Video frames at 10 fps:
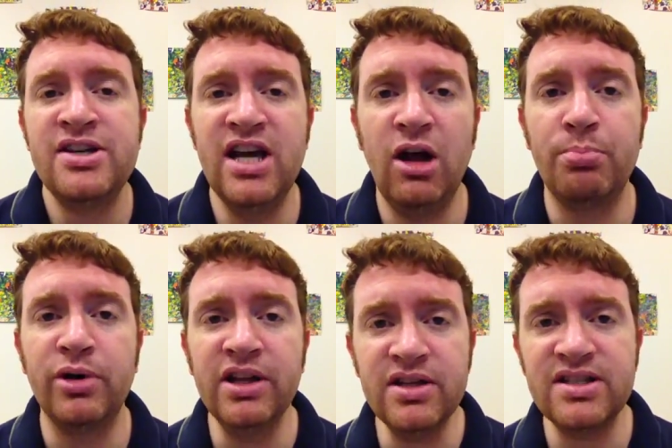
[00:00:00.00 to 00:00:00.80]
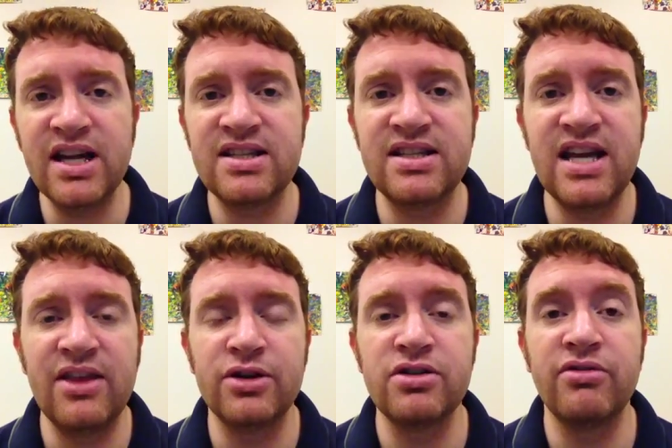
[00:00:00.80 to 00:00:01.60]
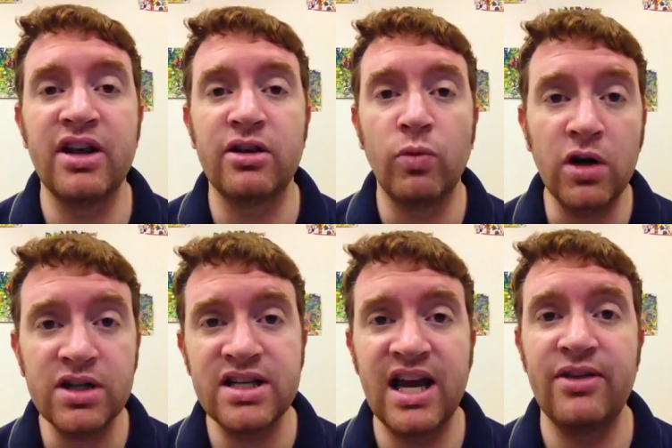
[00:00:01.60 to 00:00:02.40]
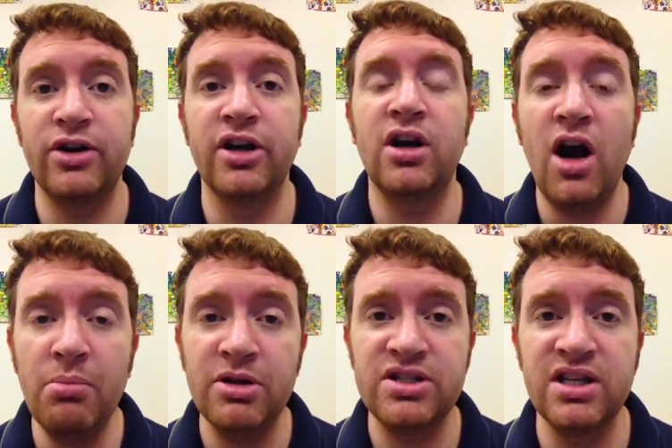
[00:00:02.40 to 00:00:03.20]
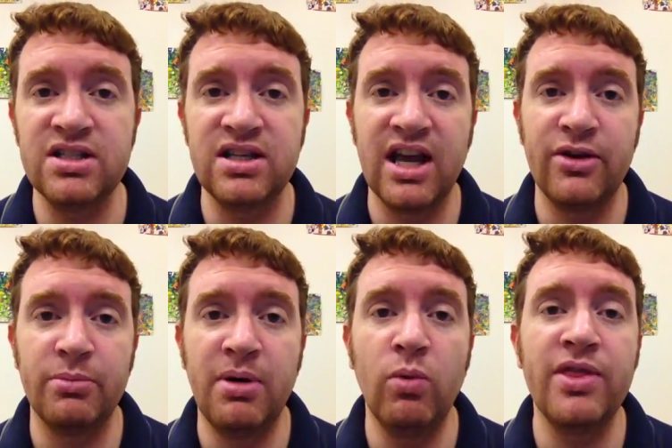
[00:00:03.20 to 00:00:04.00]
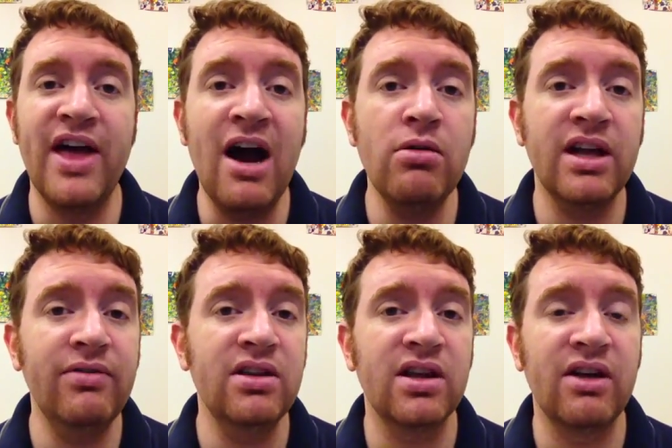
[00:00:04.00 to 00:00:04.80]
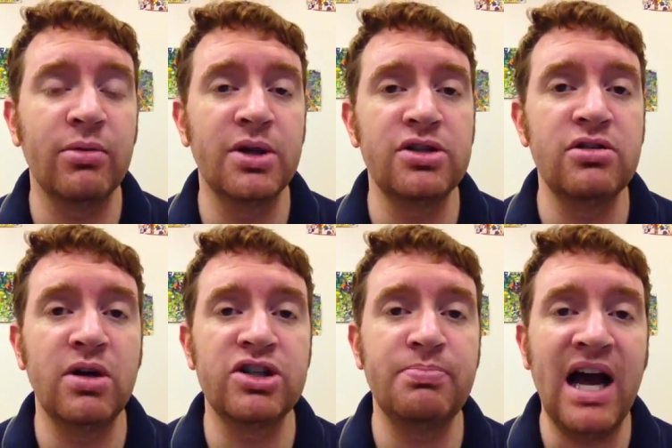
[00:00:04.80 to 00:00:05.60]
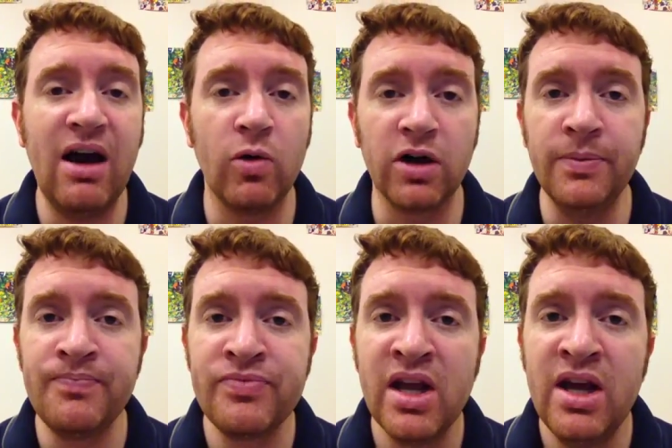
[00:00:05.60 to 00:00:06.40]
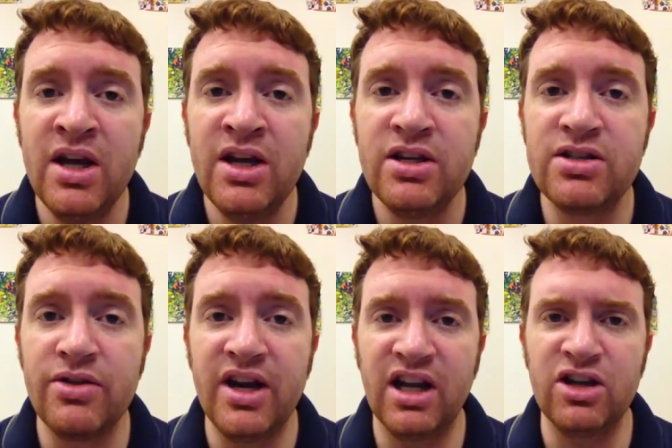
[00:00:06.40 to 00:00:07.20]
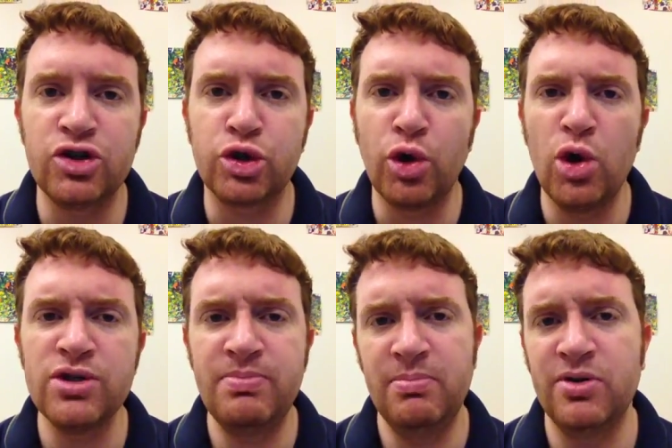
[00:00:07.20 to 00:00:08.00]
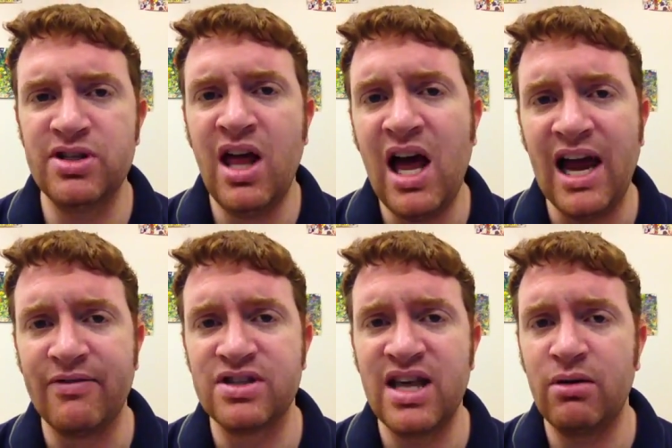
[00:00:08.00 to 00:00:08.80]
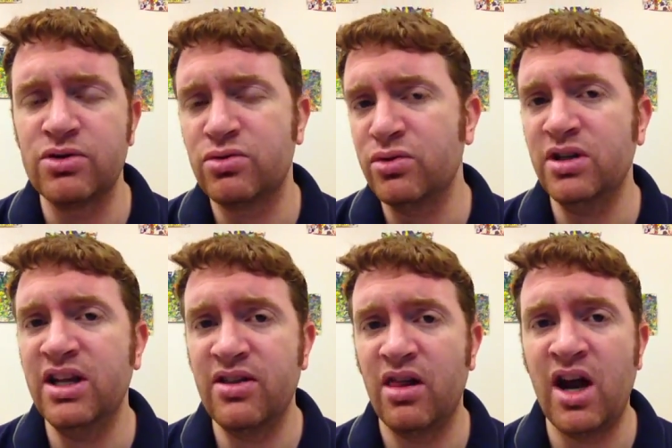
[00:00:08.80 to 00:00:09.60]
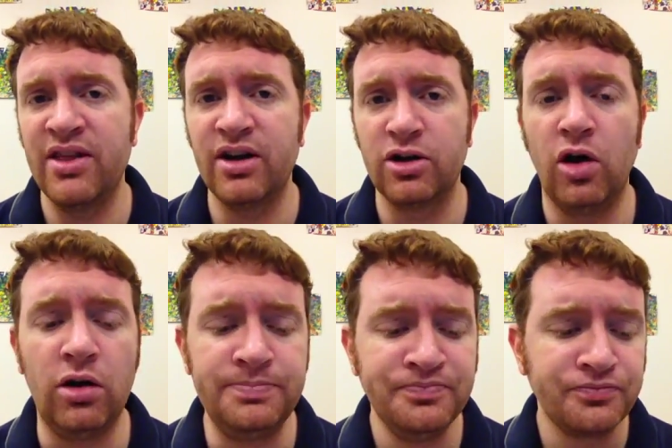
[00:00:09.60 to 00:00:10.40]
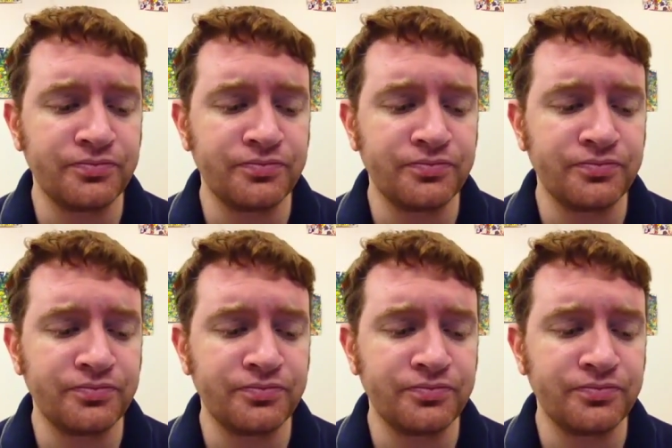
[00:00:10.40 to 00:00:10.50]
to help bring the states together so that they can work together and accomplish things together, but without giving the government too much power so that it controls people's lives. That was really a lot of their goal.